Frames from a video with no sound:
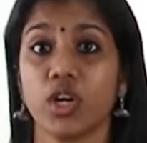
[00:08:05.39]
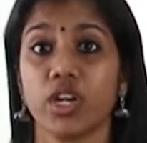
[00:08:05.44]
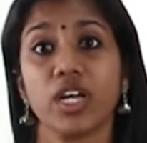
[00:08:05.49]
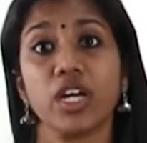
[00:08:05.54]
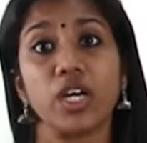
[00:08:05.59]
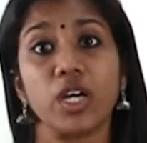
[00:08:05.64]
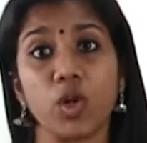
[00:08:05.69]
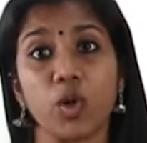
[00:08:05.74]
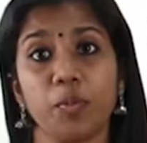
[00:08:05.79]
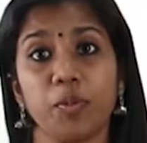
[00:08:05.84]
or
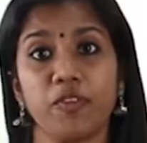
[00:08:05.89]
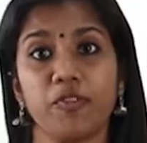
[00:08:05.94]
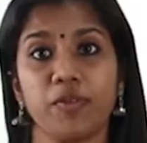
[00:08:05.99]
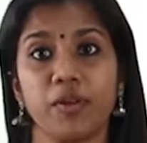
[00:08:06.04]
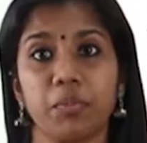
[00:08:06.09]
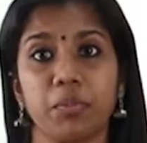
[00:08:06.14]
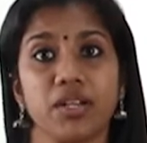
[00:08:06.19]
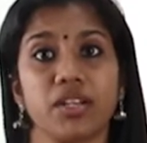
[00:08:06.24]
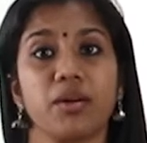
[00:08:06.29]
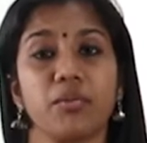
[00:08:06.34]
a group of
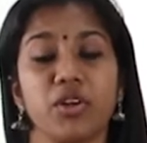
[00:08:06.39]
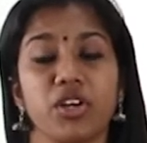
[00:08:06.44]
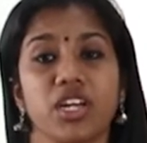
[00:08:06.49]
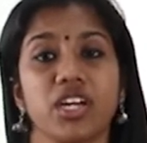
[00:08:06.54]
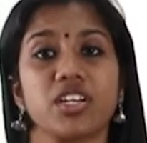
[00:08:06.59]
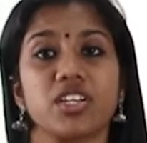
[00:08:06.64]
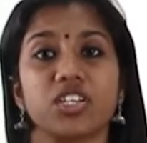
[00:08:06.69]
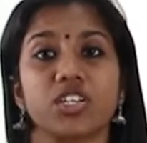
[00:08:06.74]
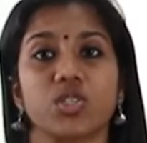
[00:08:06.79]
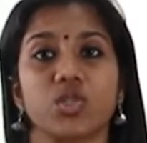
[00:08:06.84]
people
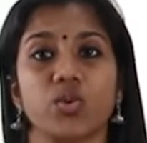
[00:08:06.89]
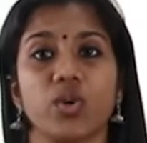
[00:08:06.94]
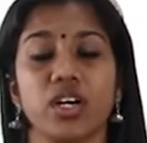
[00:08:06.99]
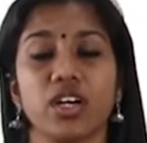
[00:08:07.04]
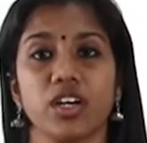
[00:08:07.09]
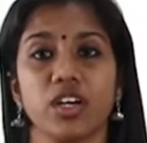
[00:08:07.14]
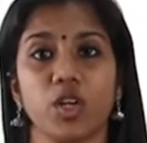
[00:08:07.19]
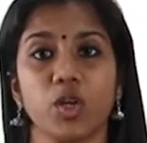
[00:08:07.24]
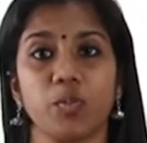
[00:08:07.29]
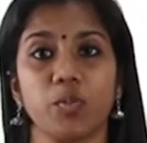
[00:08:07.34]
communicating to
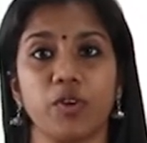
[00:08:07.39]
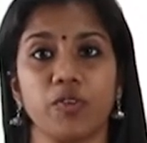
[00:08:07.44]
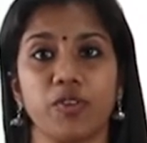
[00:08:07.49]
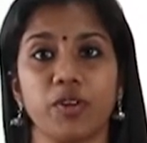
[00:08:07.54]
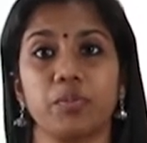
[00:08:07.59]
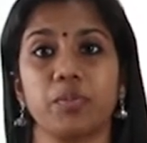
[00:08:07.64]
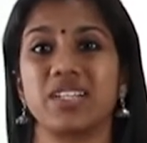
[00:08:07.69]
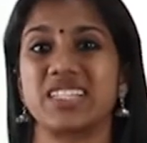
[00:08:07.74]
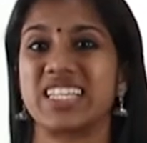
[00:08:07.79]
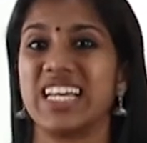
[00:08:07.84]
a group of
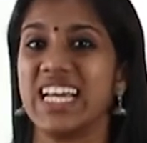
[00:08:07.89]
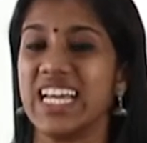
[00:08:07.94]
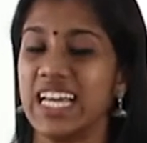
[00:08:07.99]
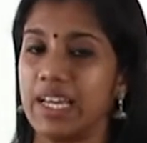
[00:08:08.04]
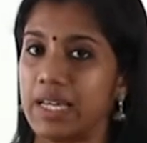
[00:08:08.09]
peoples.